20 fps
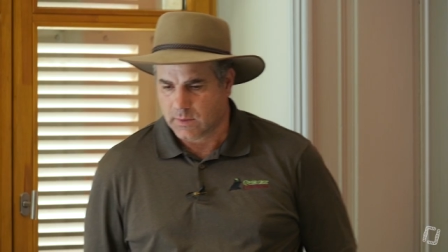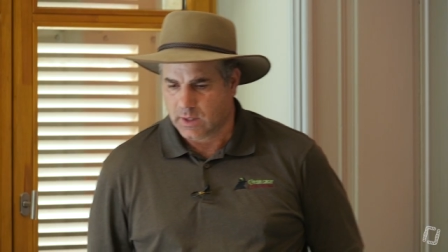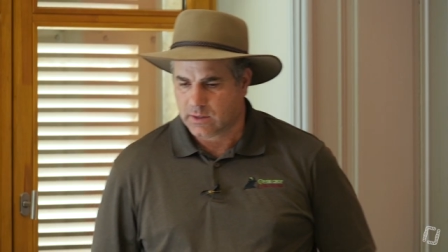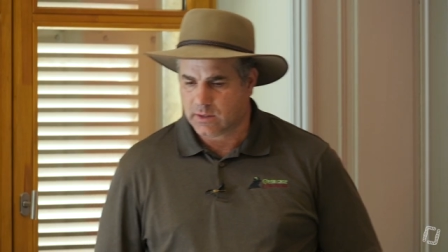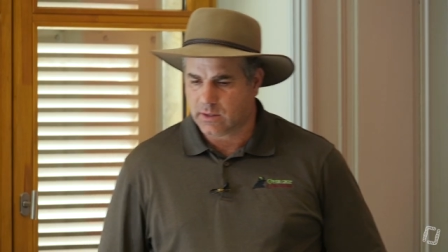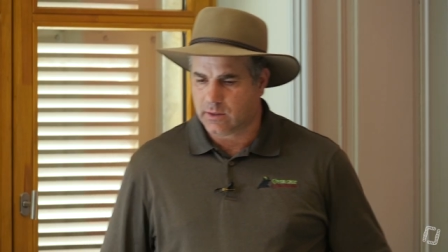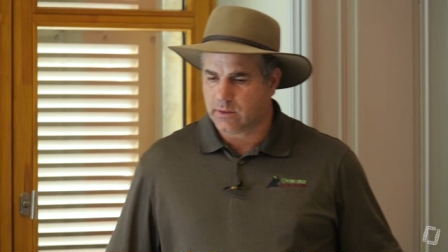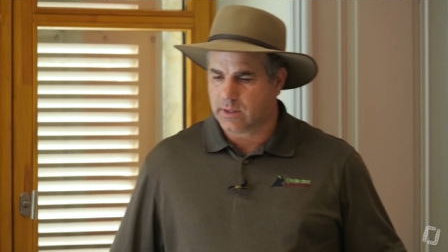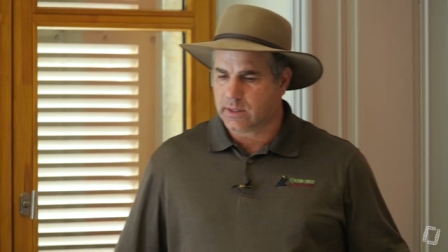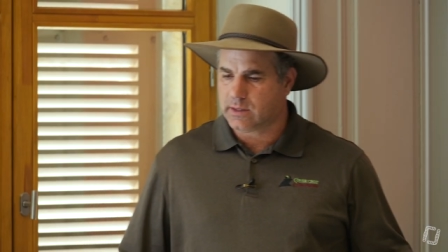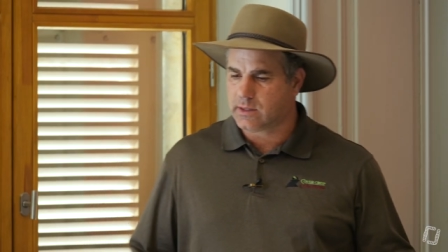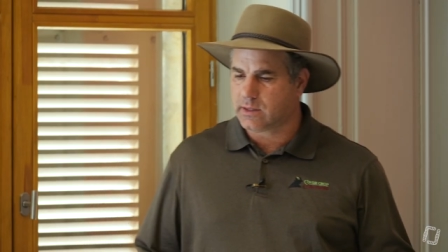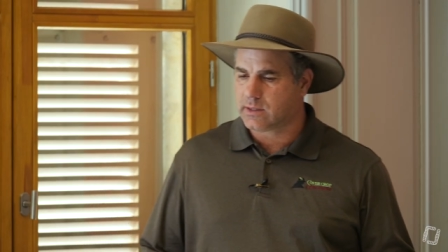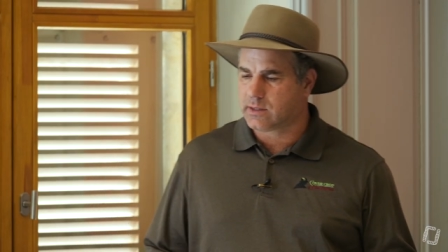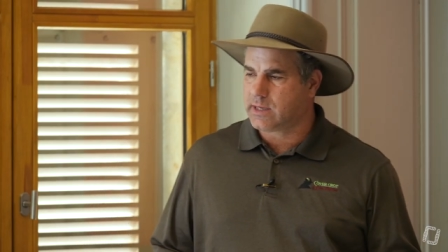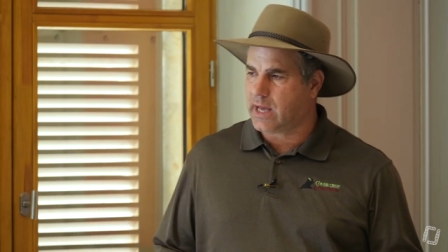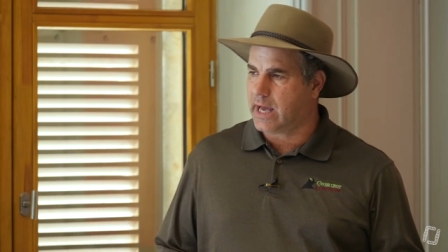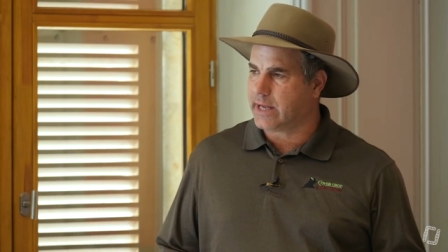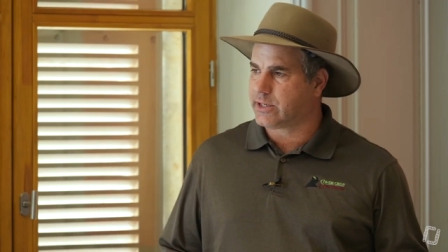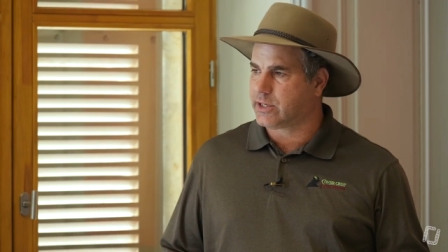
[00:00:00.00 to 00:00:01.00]
So this is
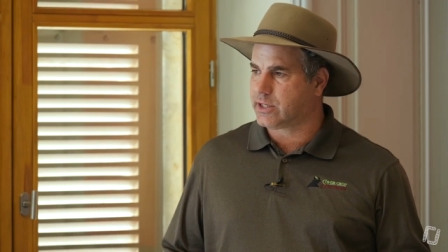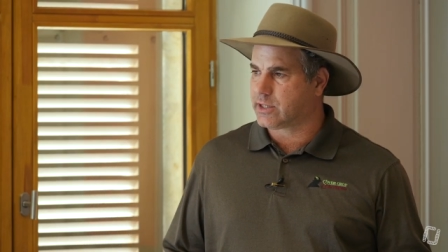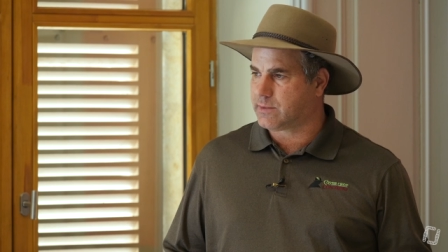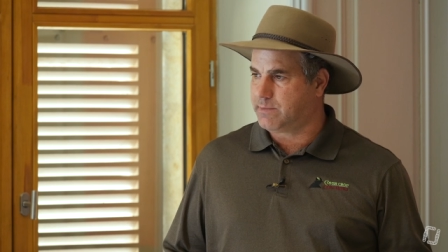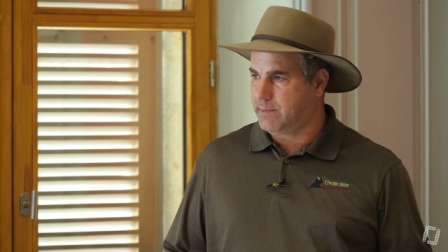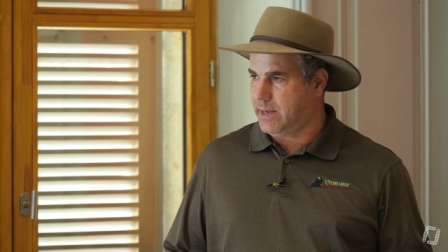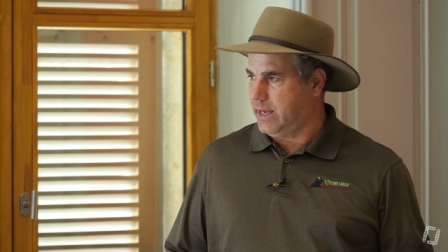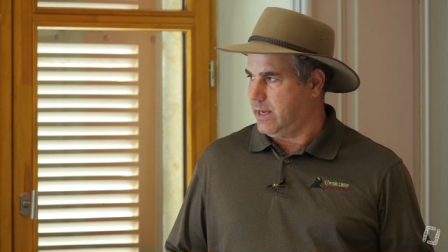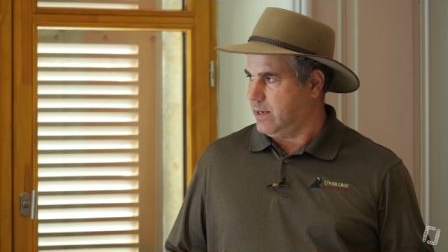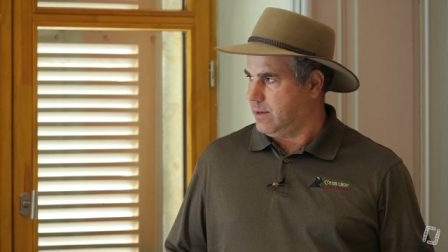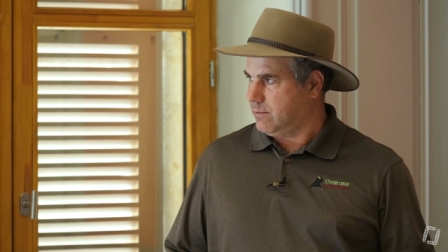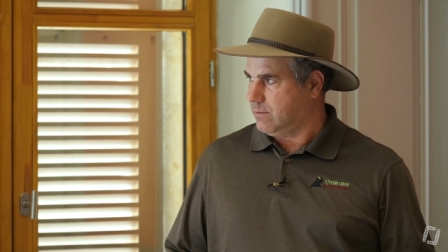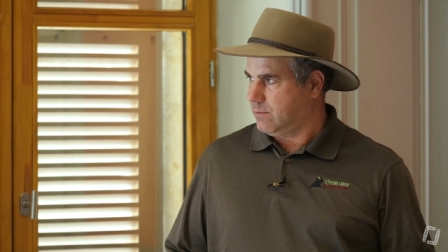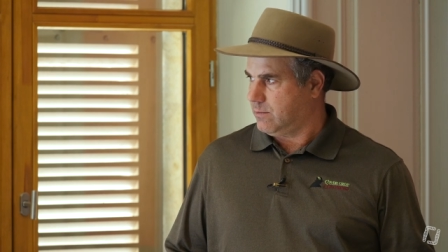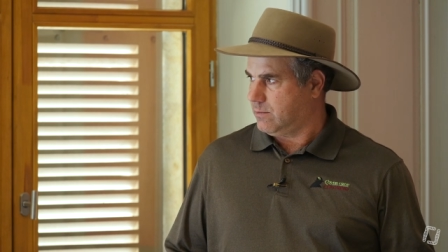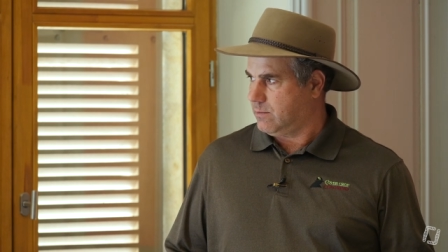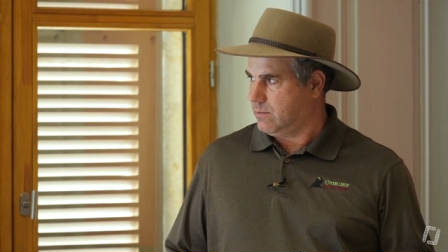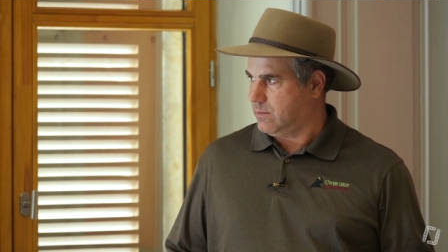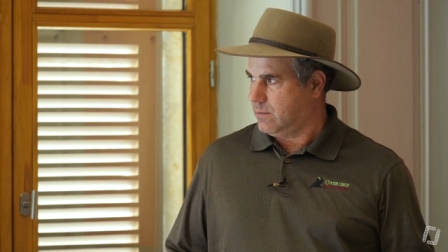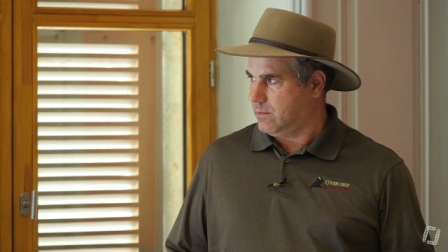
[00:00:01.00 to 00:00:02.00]
not just me.
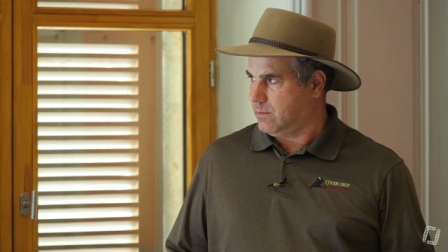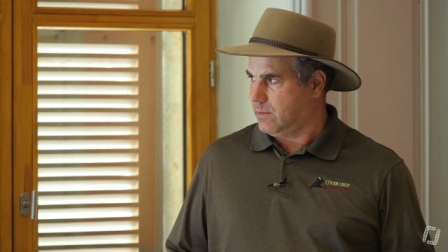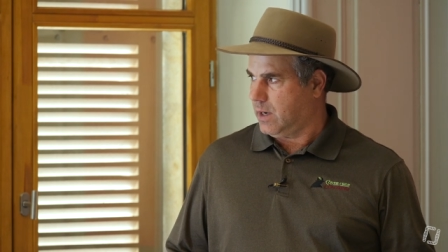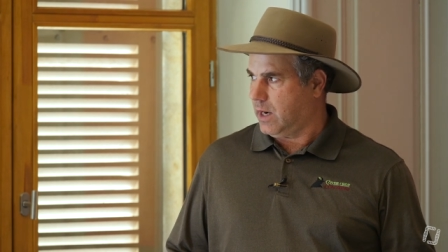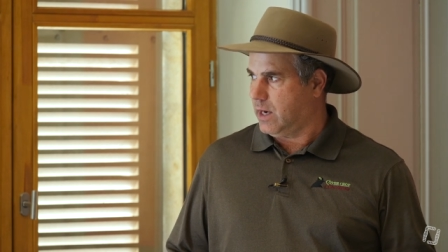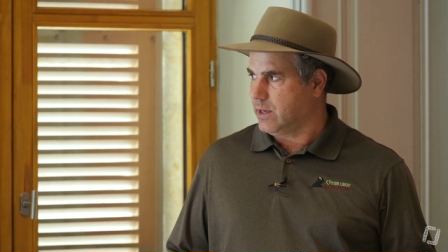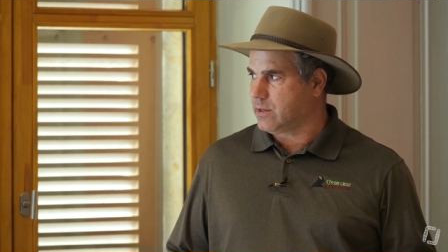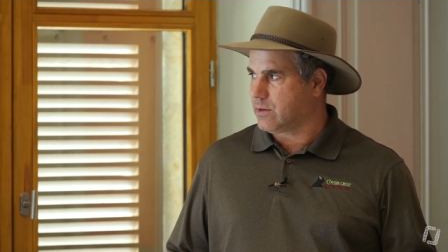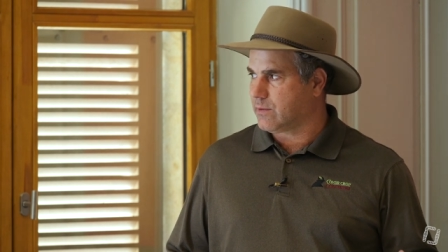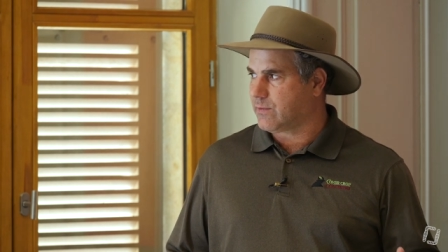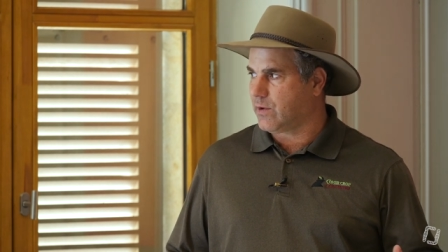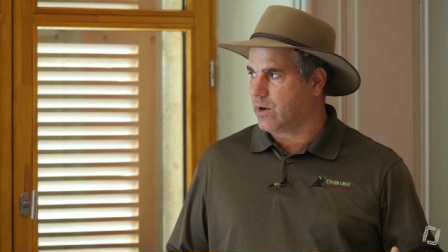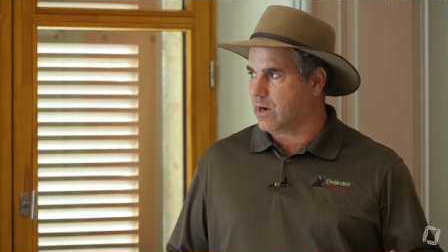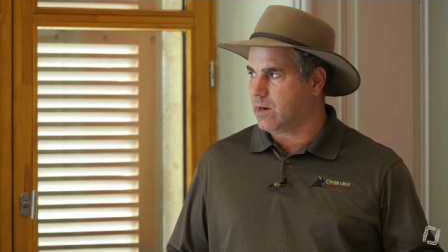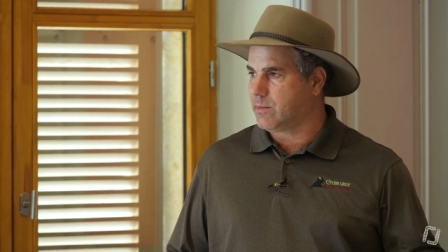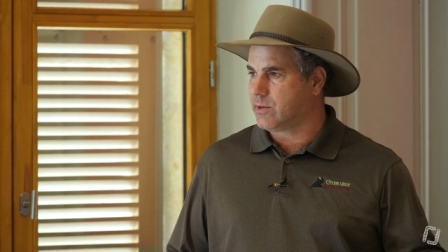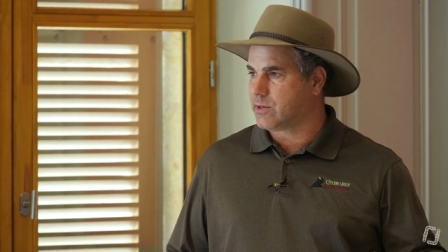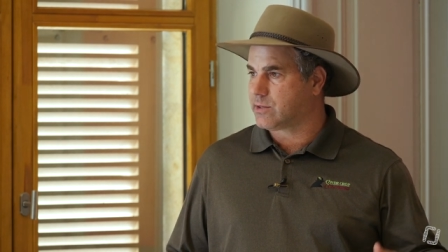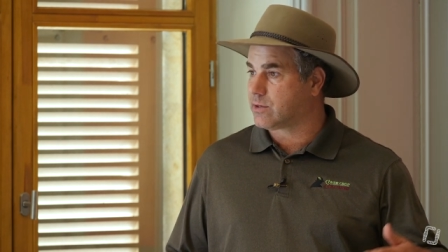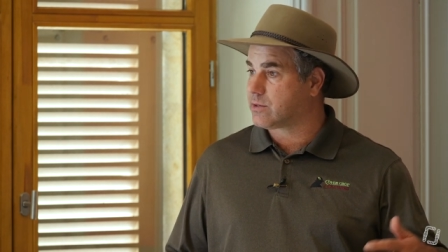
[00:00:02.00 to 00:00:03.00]
Other
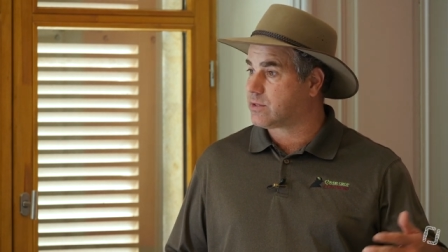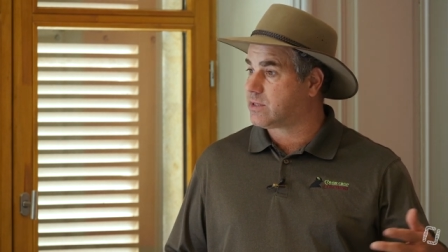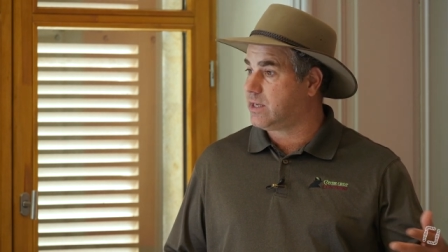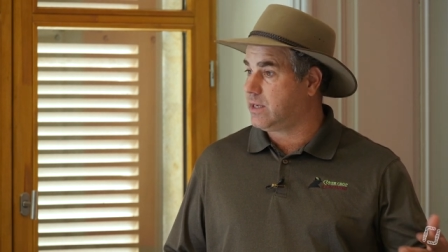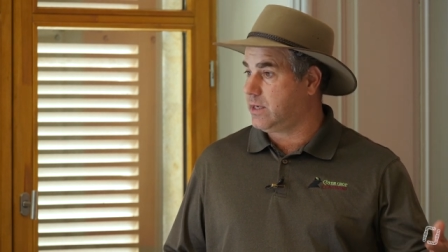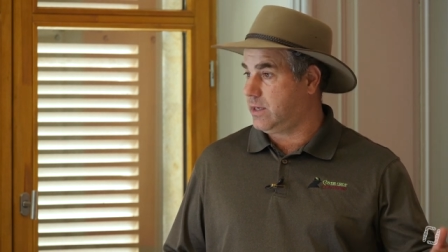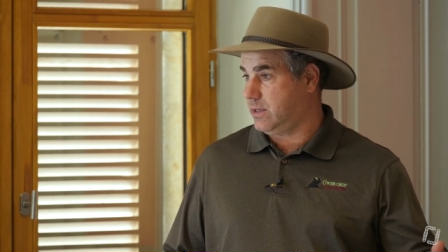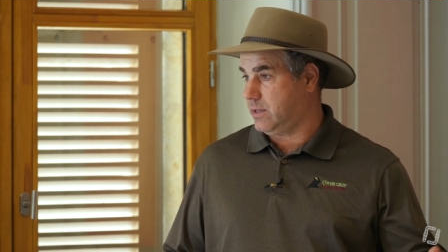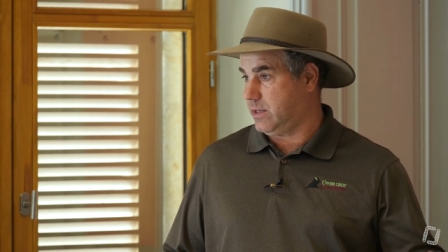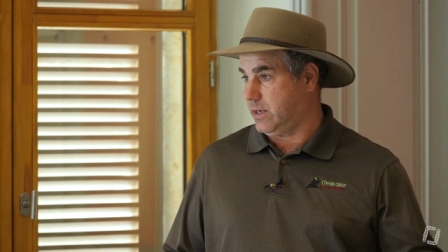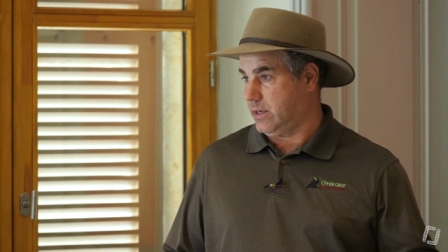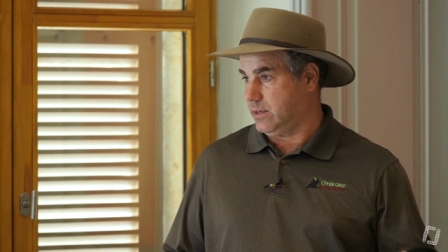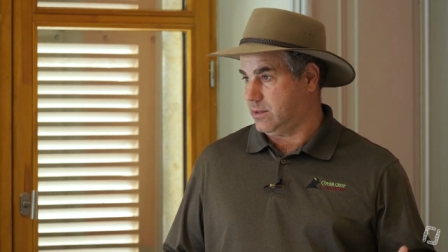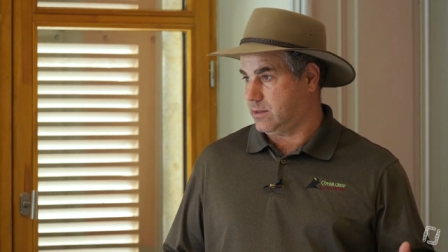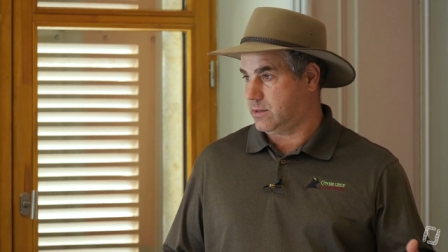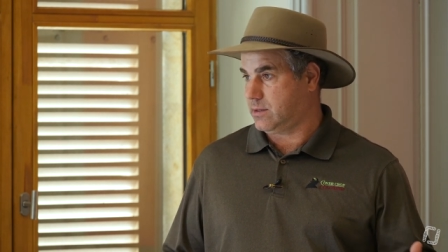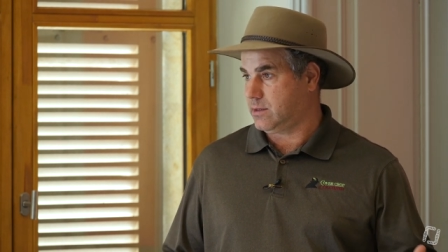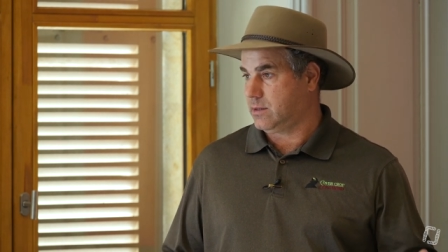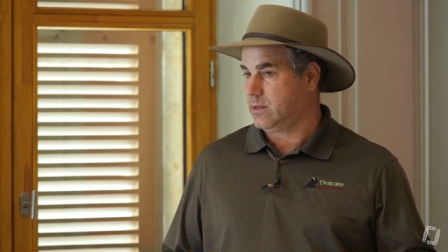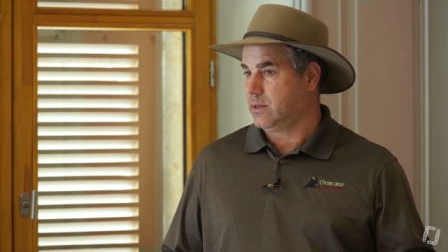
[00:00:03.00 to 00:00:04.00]
farmers are seeing
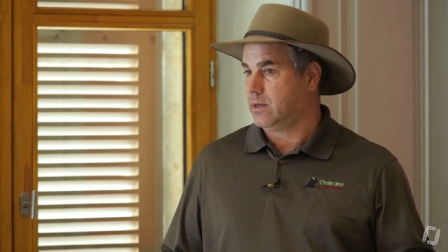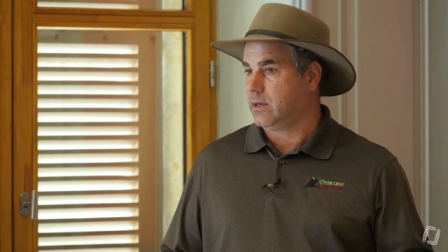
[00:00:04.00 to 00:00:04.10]
this,